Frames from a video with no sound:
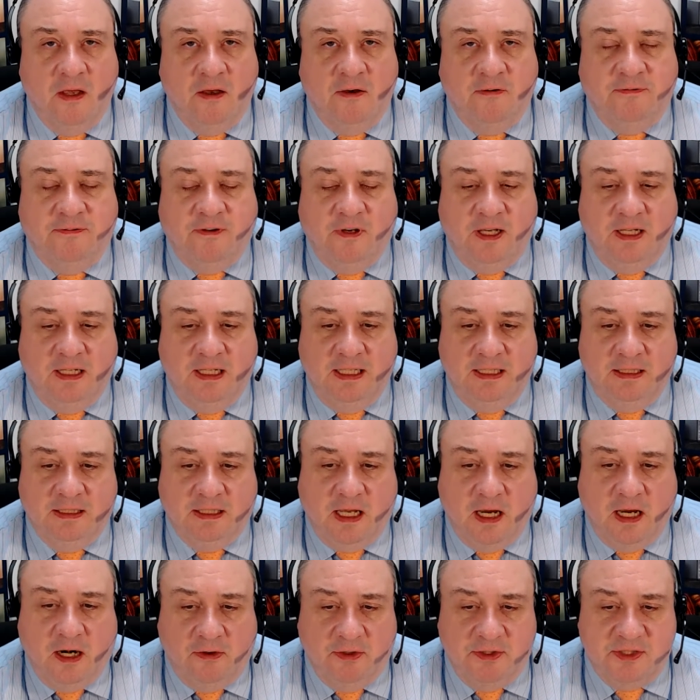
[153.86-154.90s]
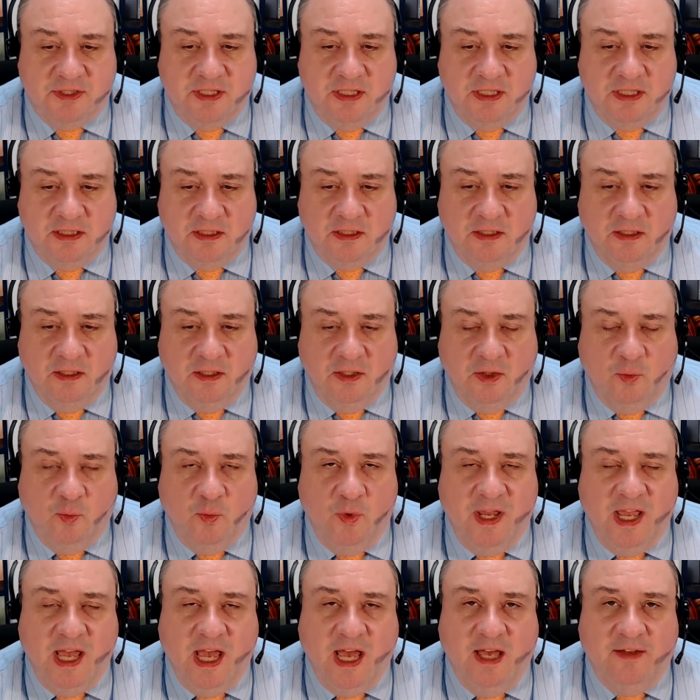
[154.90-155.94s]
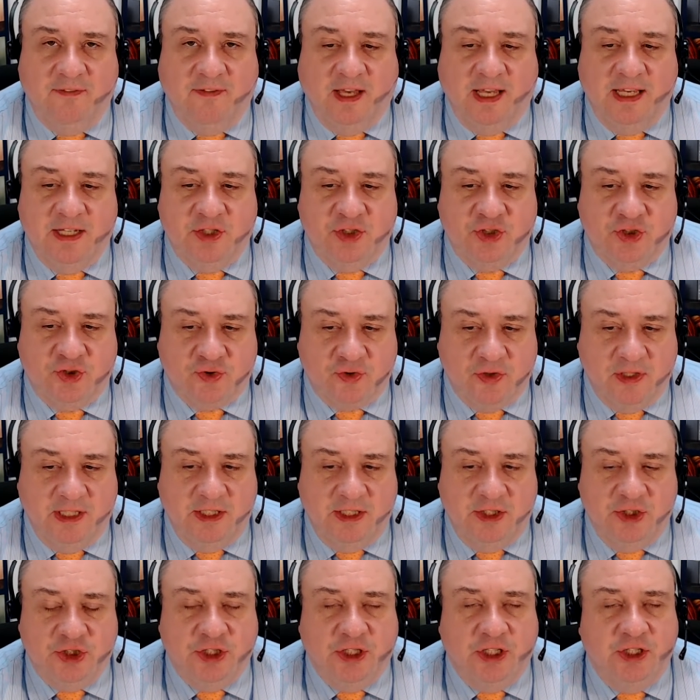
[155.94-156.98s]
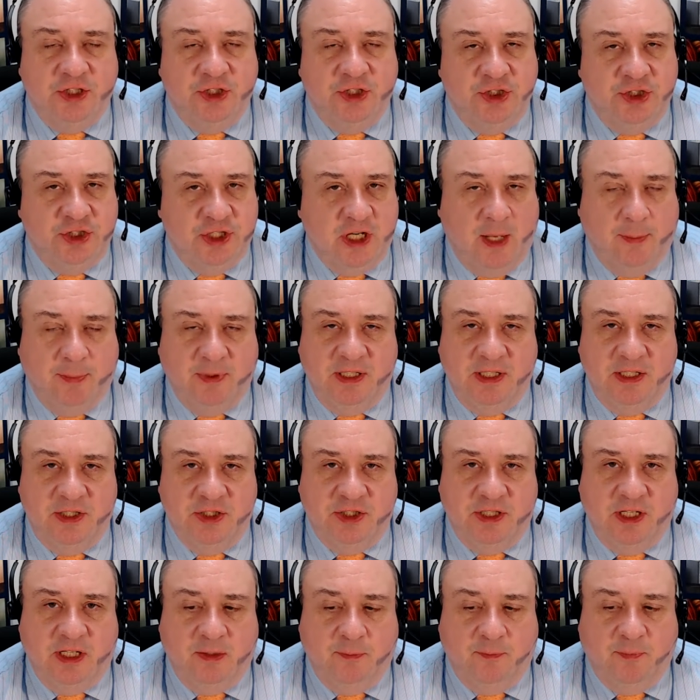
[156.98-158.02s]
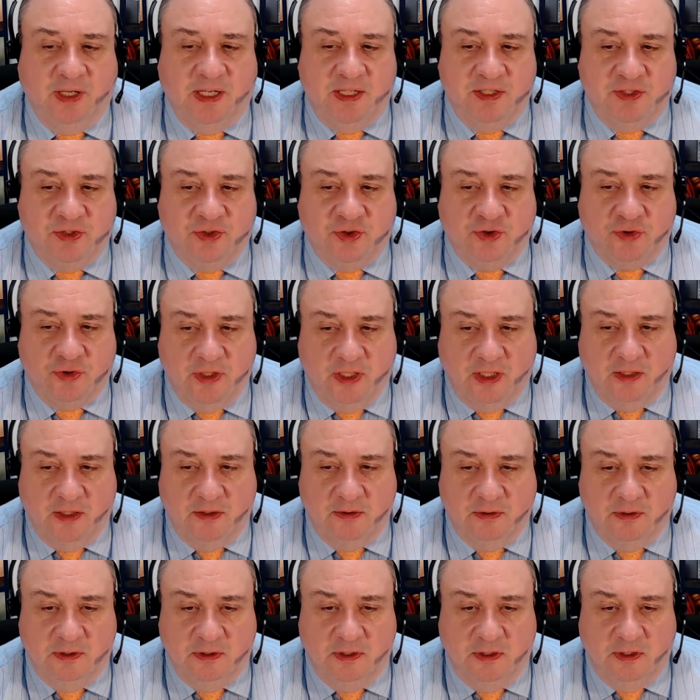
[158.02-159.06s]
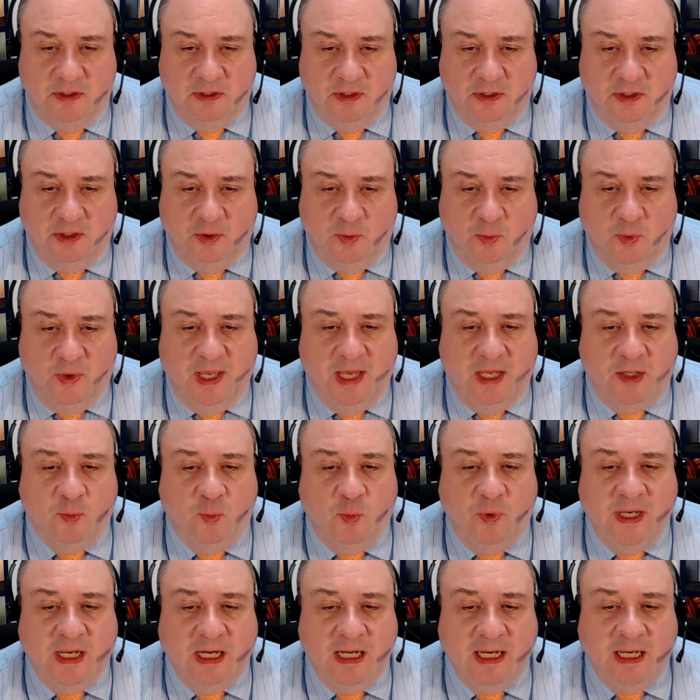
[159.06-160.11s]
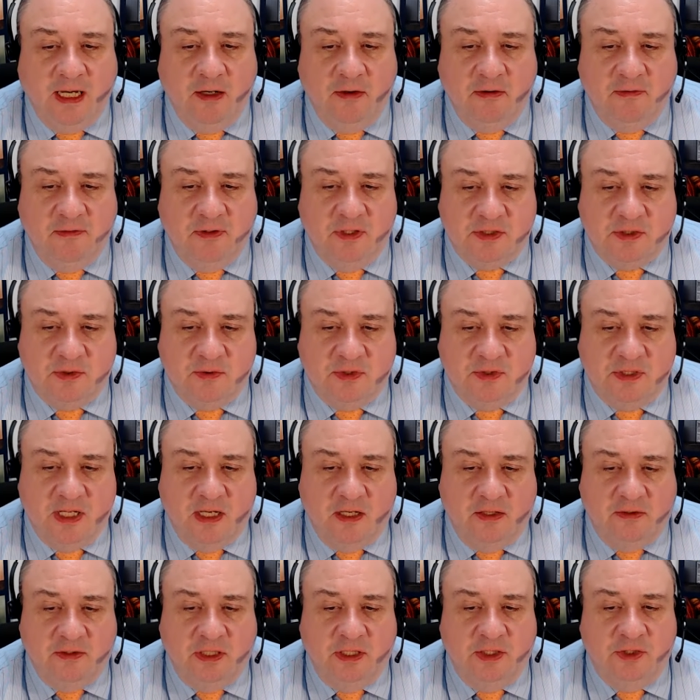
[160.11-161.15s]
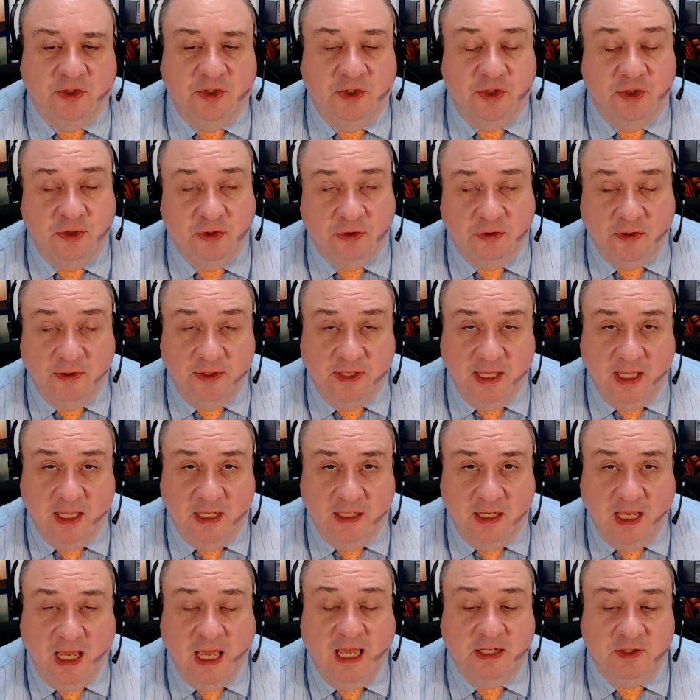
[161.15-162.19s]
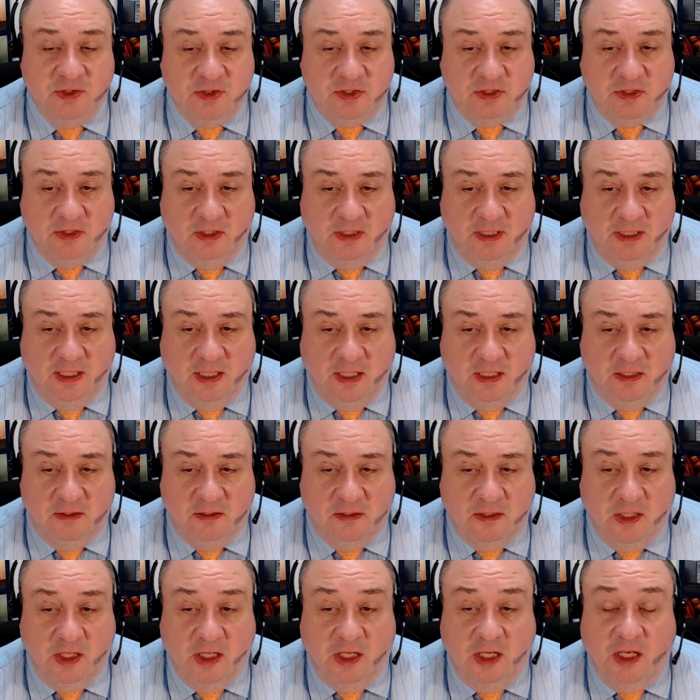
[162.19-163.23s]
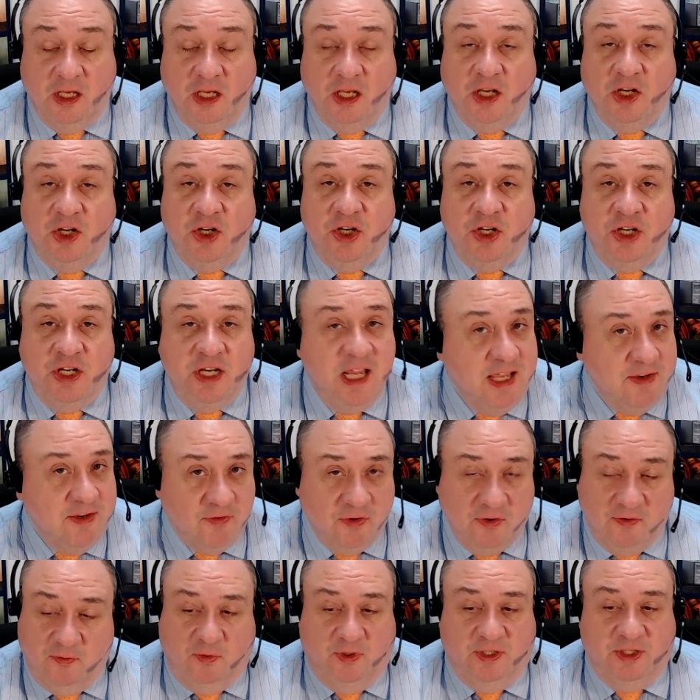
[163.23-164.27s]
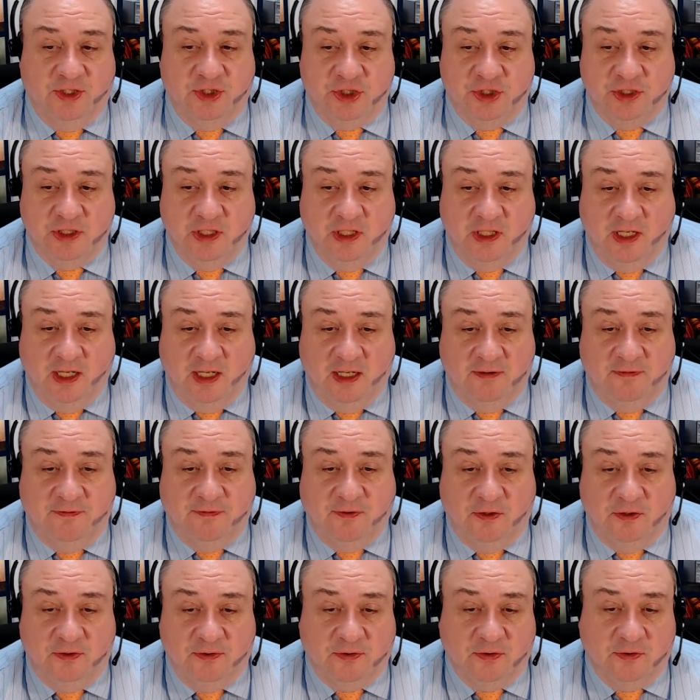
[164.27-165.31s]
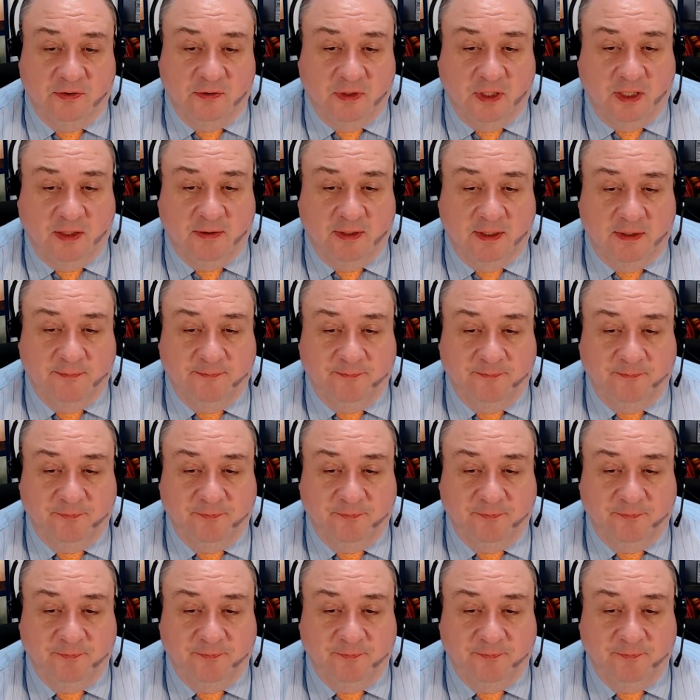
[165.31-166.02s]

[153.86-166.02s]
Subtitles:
Finally, in the currencies, we have a strange Japanese yen based trio. We had weekly key reversals down in Euro yen and sterling yen, neither of which have followed through lower.